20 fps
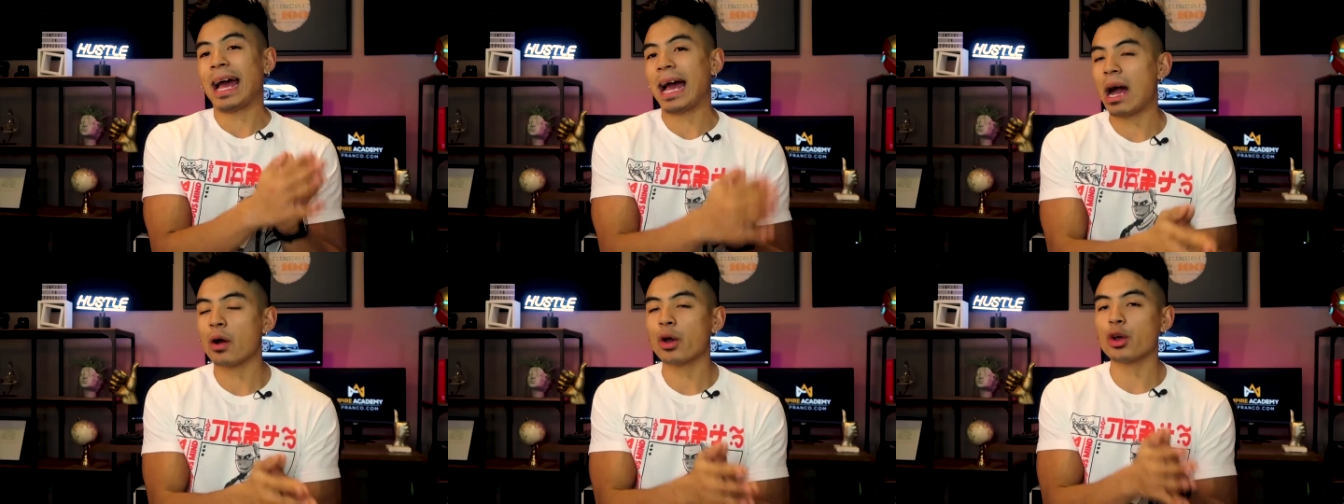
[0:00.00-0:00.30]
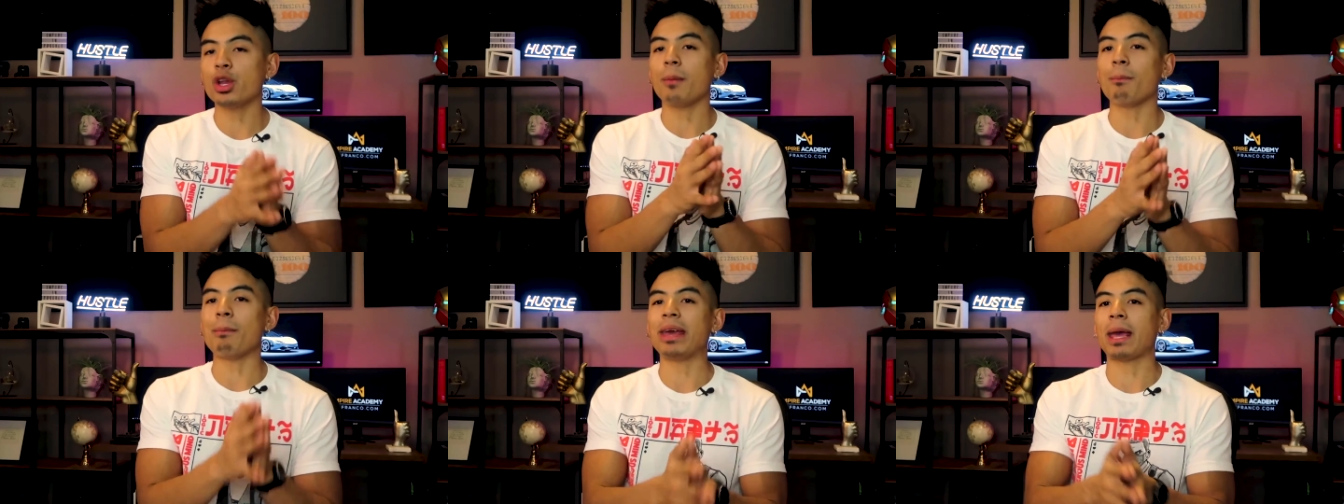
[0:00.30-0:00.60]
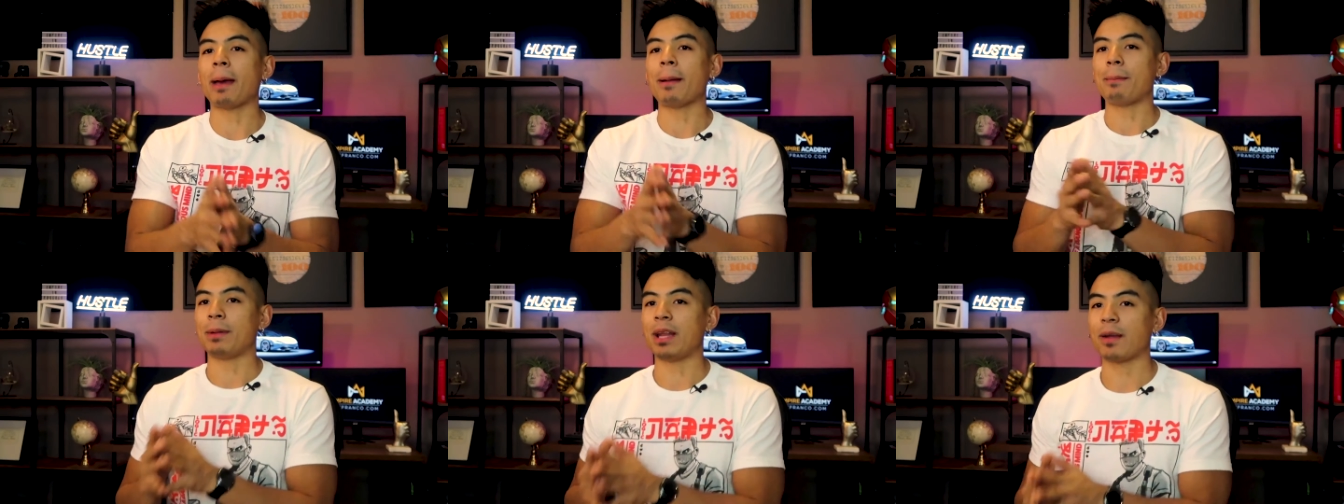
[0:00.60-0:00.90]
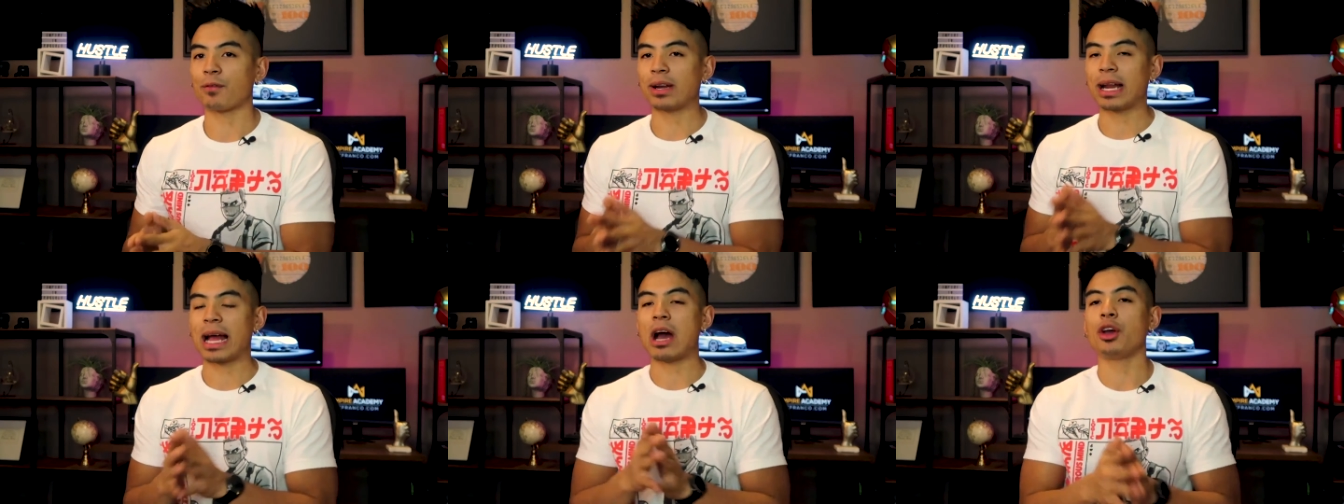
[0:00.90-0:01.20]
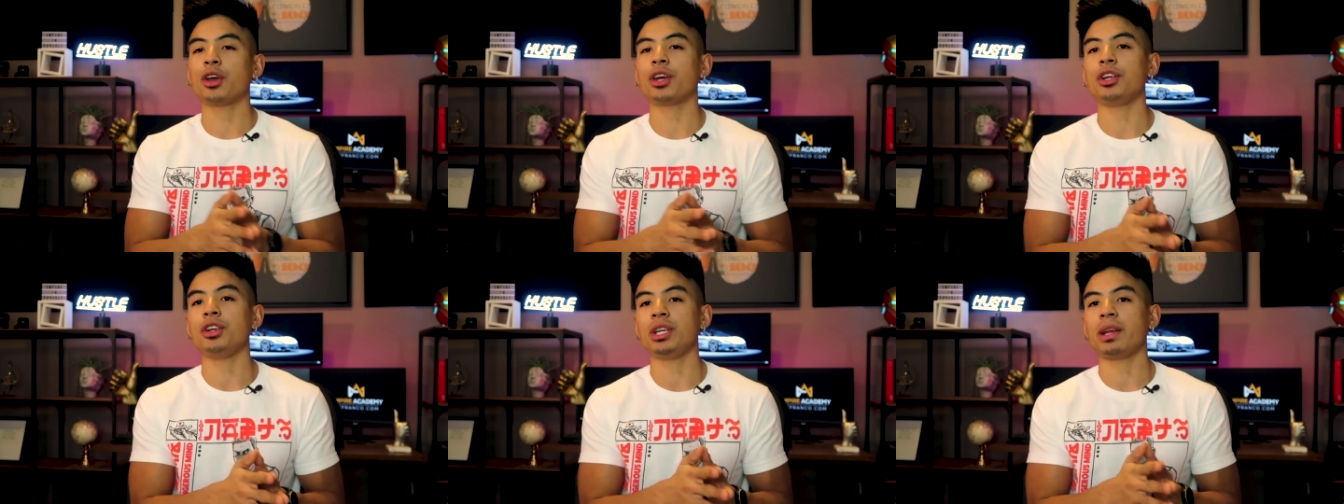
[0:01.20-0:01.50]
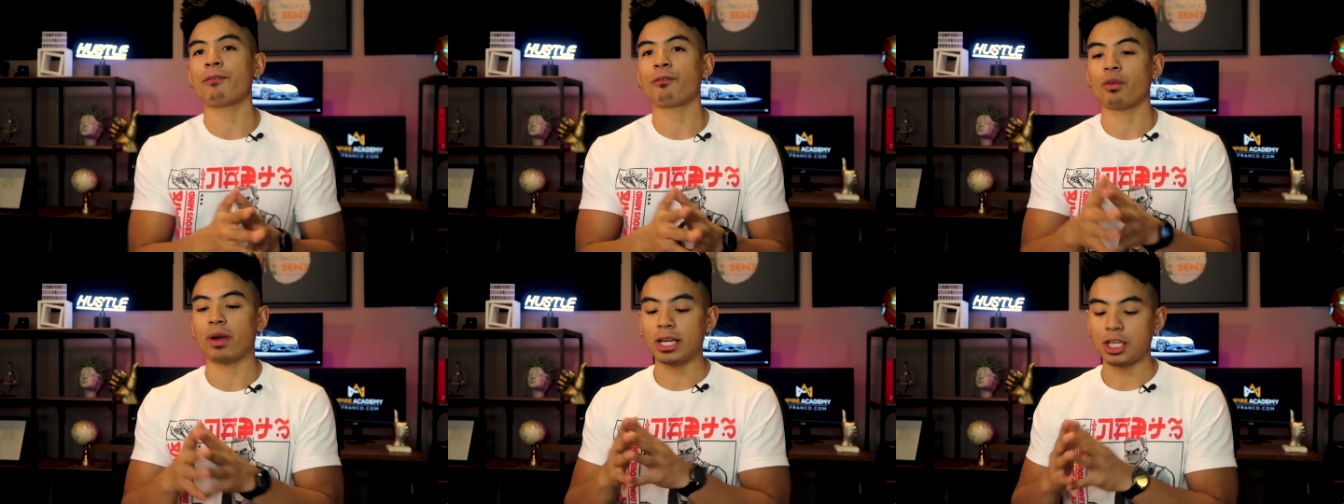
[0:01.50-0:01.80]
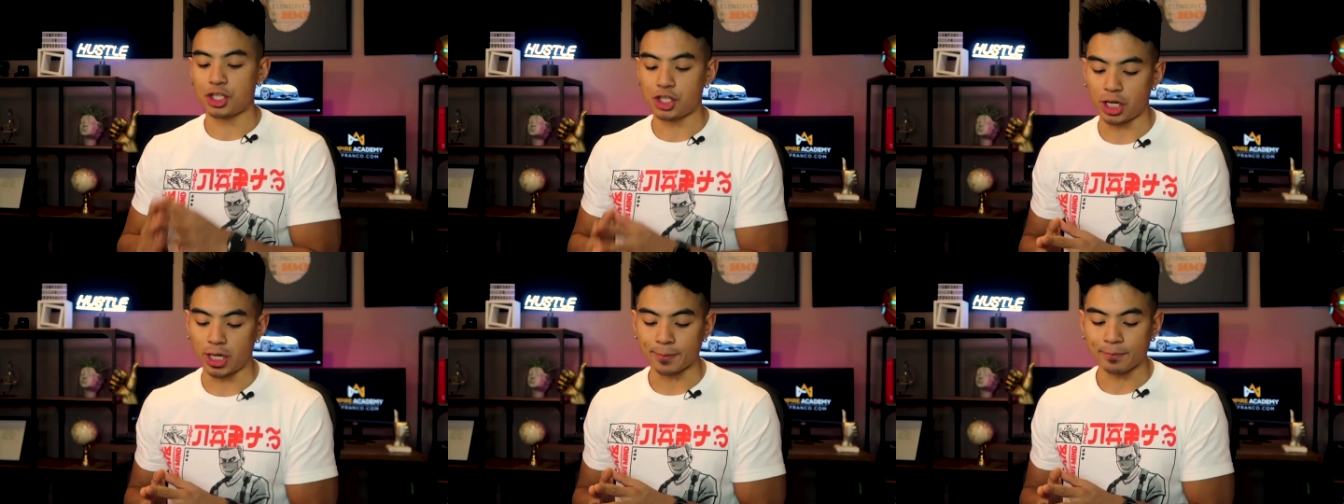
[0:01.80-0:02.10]
how can you make it different? How can you
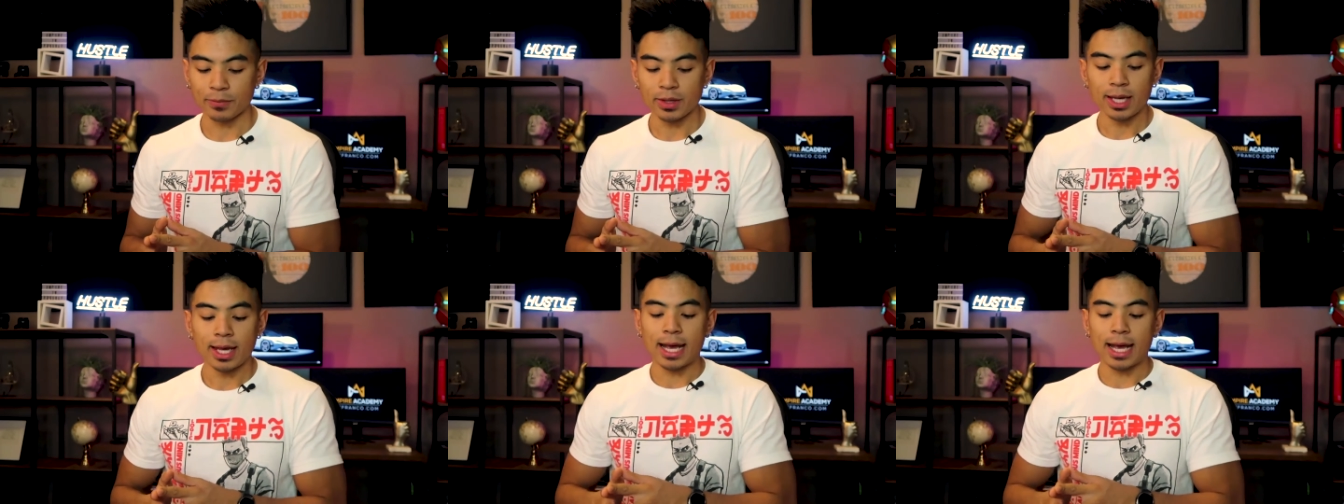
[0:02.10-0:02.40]
differentiate?